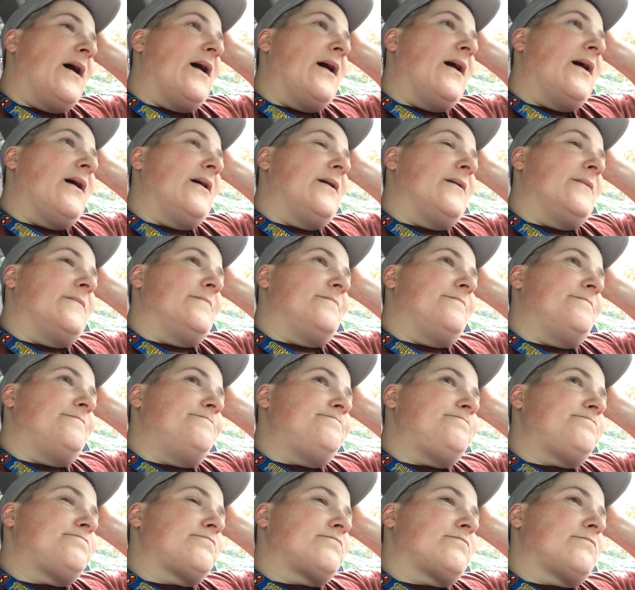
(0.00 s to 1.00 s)

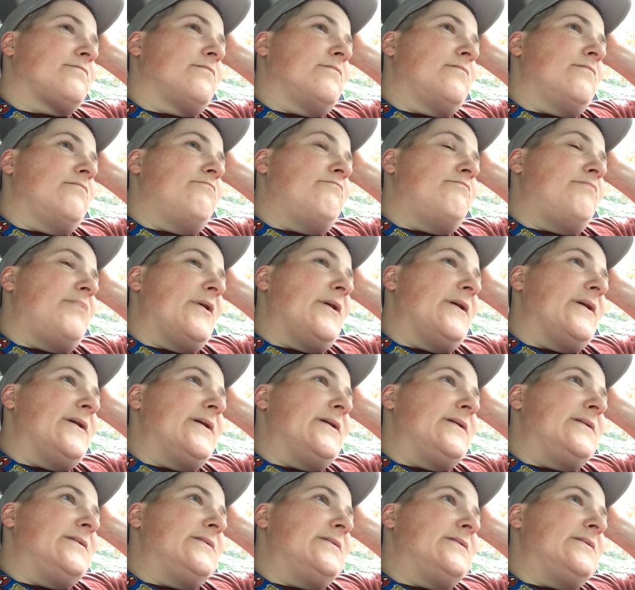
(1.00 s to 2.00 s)
Um,
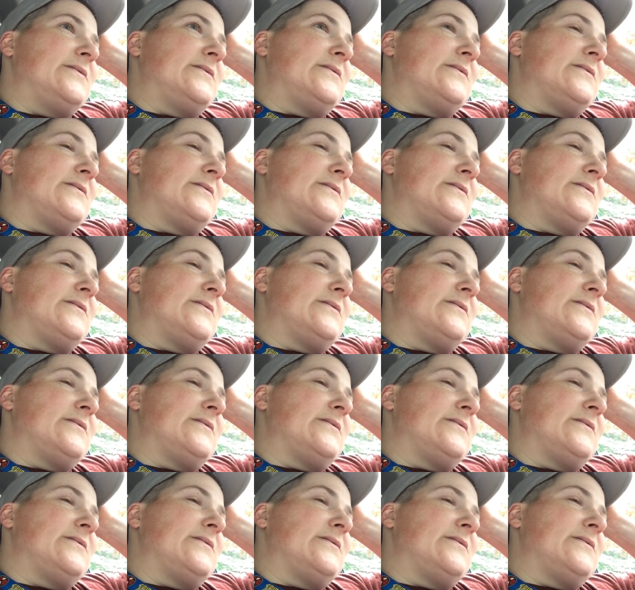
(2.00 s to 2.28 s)
but